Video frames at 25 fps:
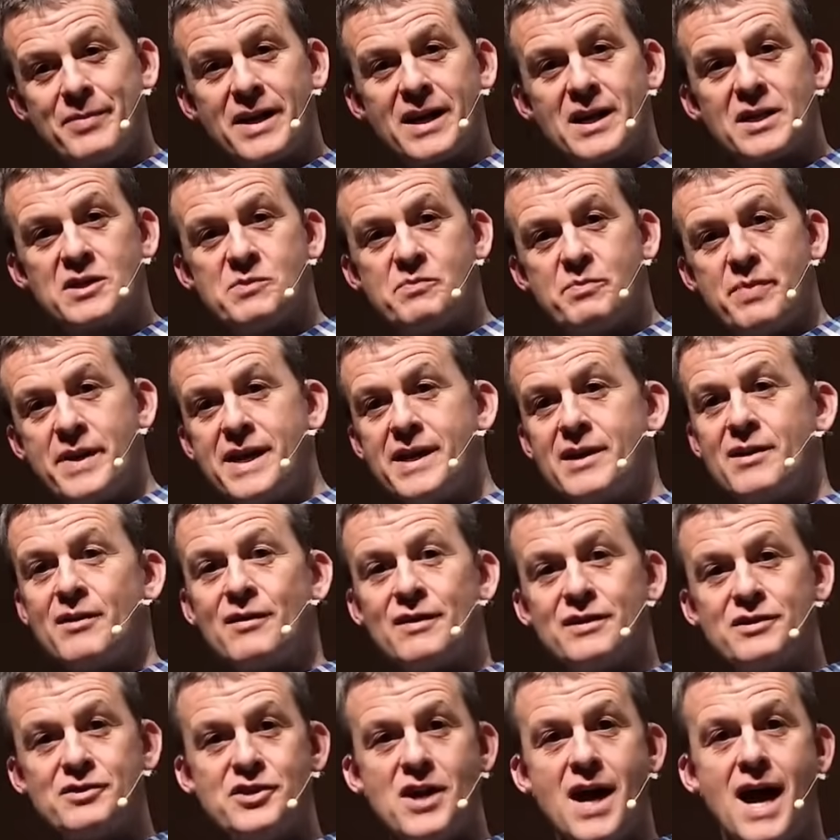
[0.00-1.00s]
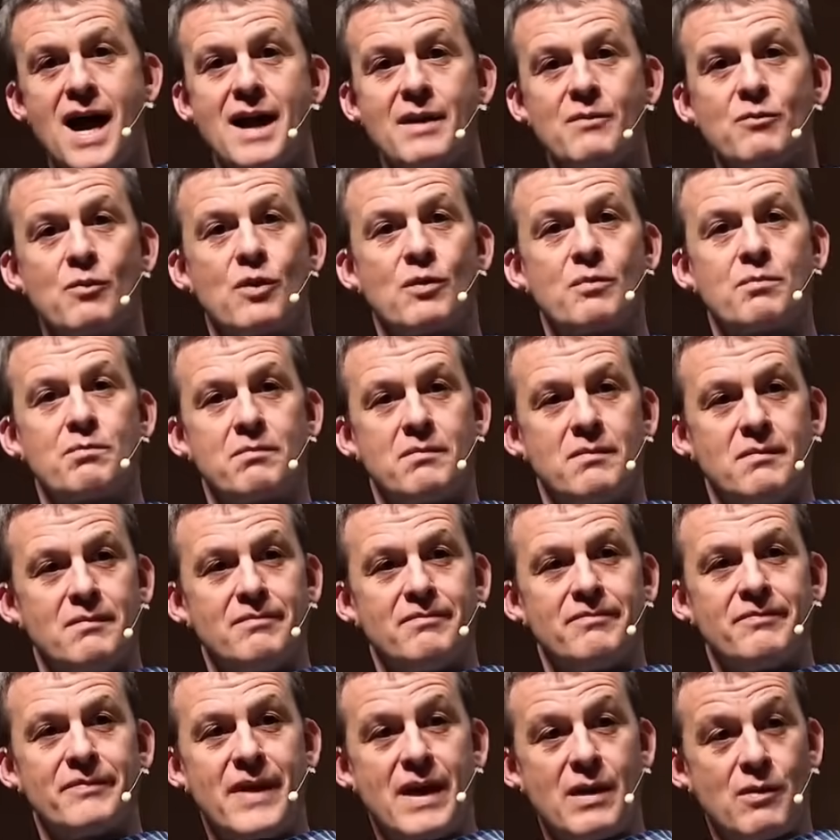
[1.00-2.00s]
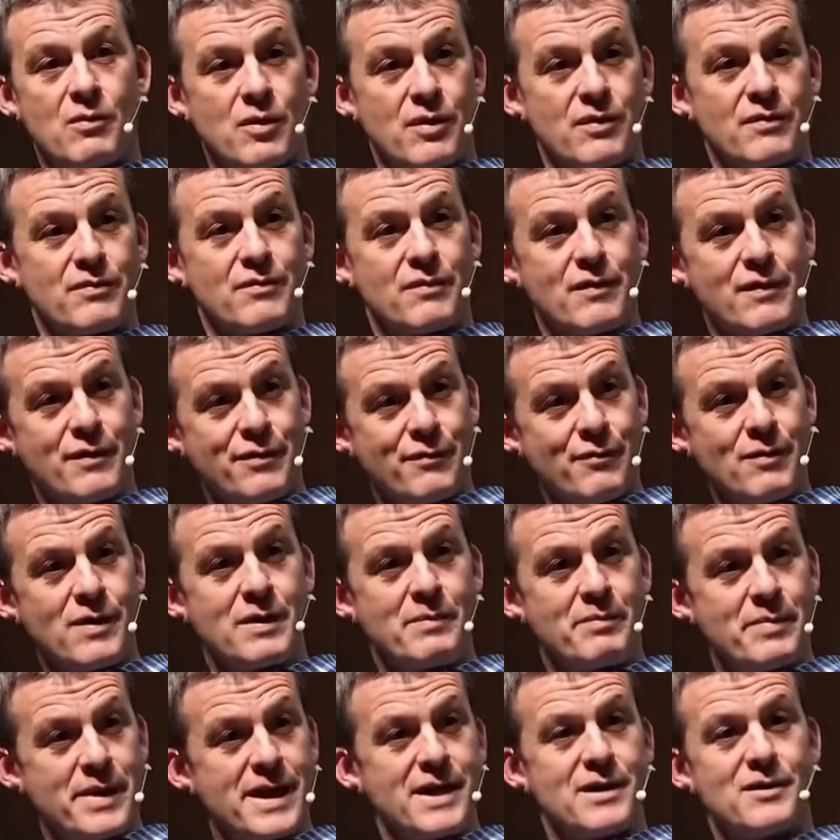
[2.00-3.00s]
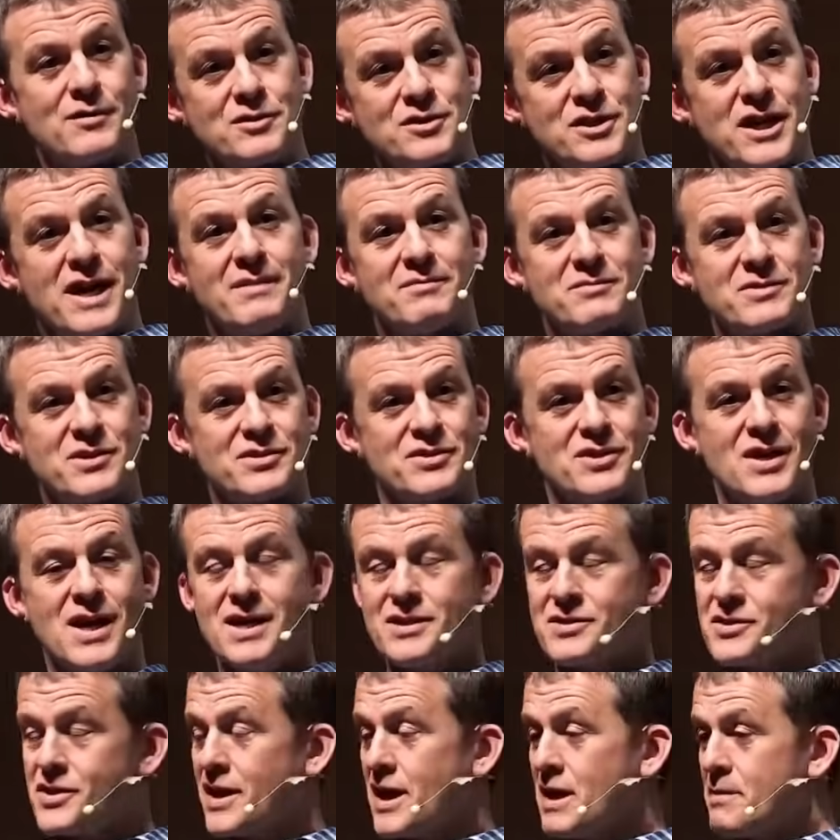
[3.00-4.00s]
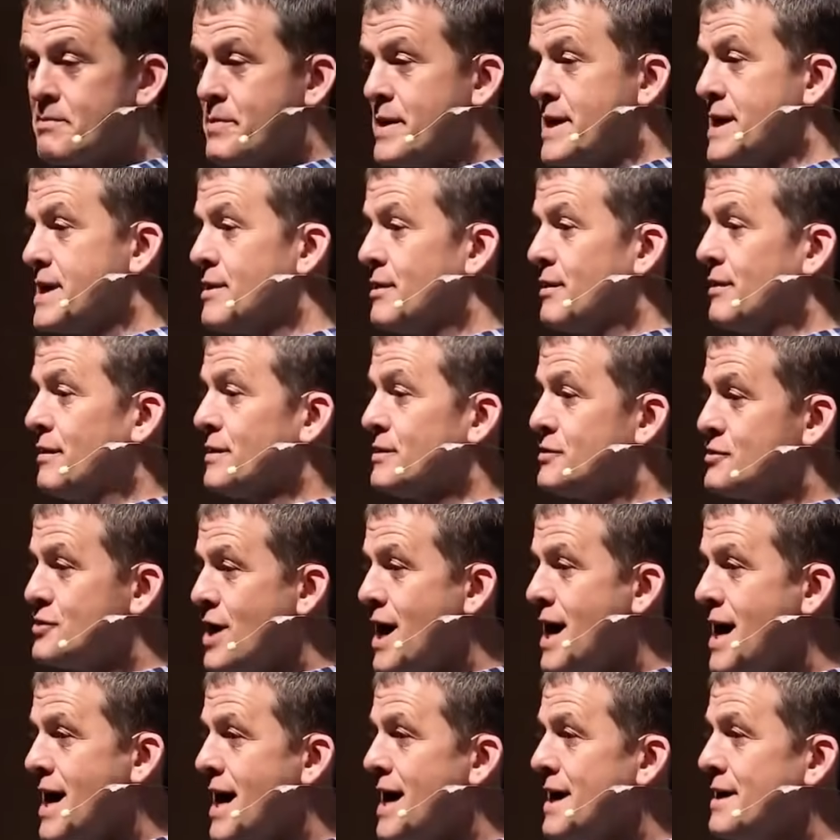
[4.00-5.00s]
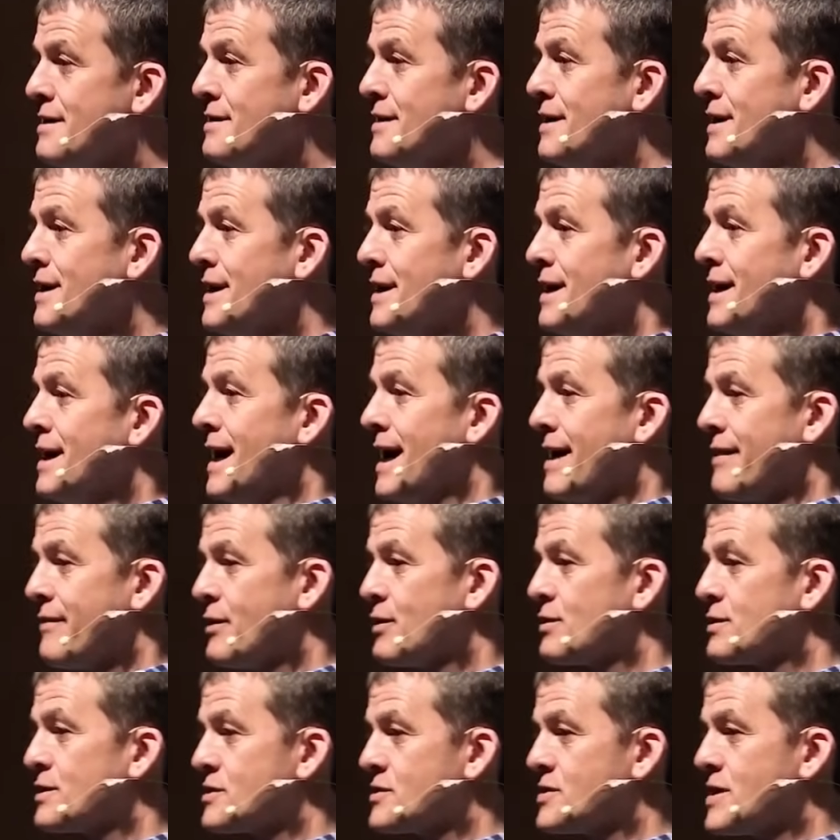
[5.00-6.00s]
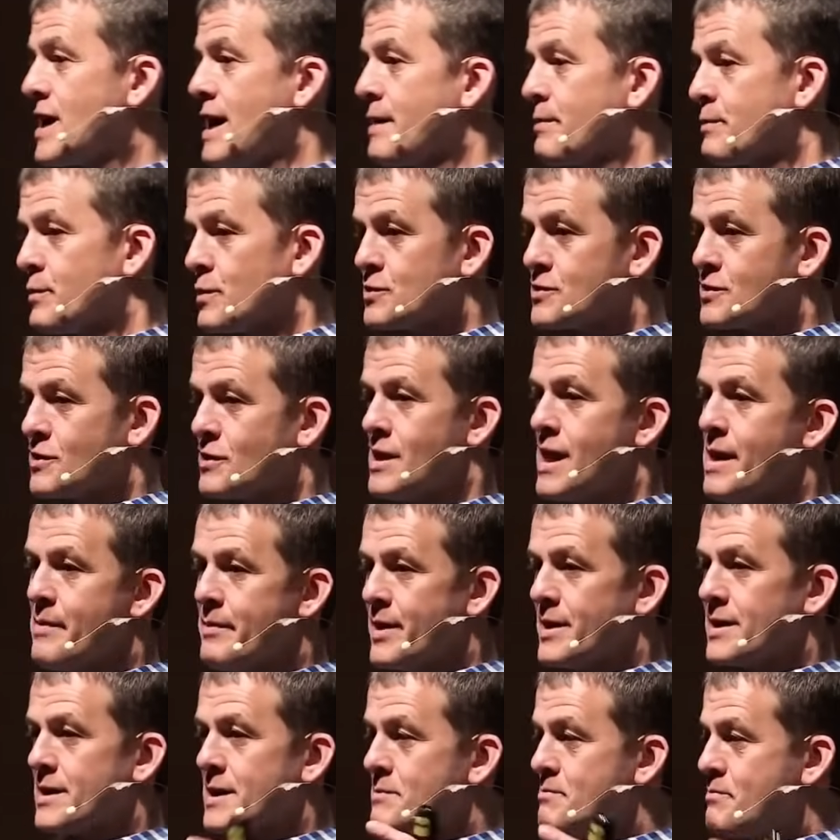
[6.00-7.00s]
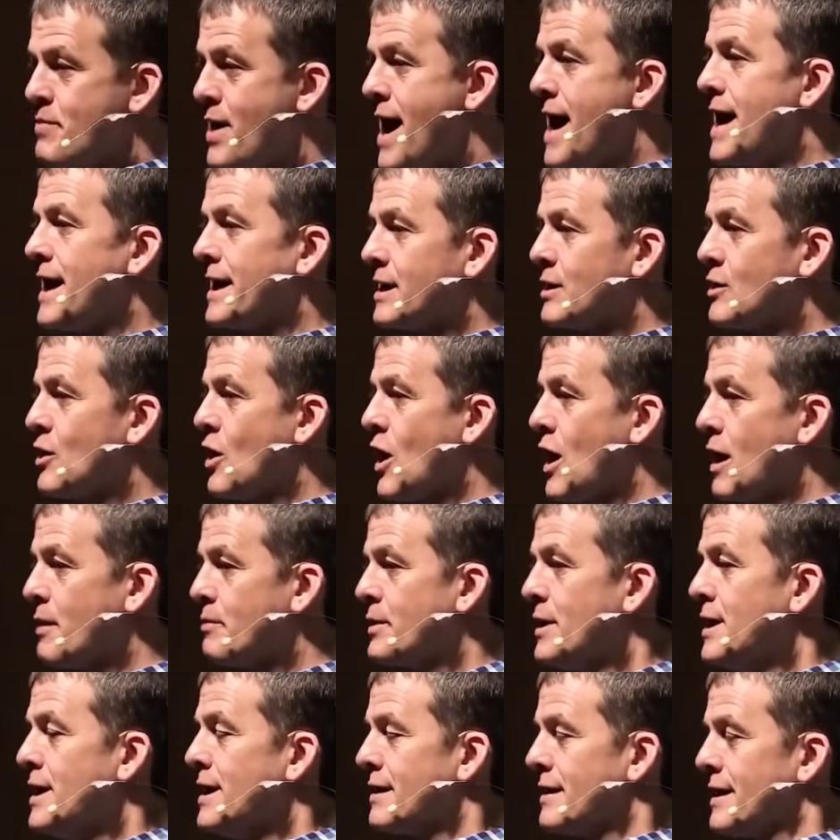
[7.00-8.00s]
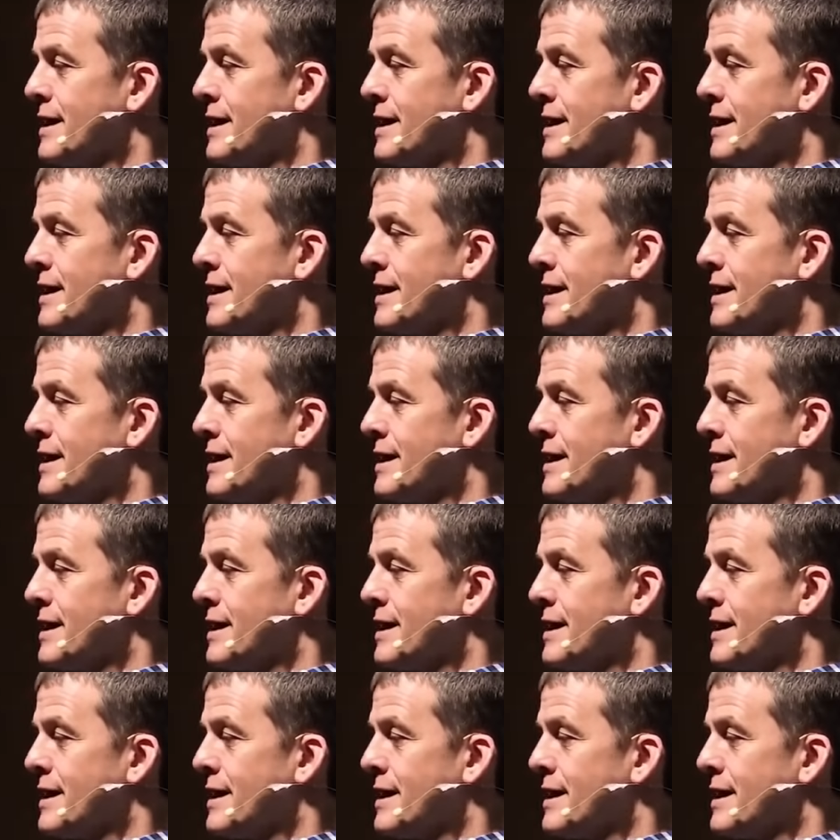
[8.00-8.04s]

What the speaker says: Because Peter and John were the 3, Peter, James, and John. So you got Peter and John and their disciples, Clement and Polycarp.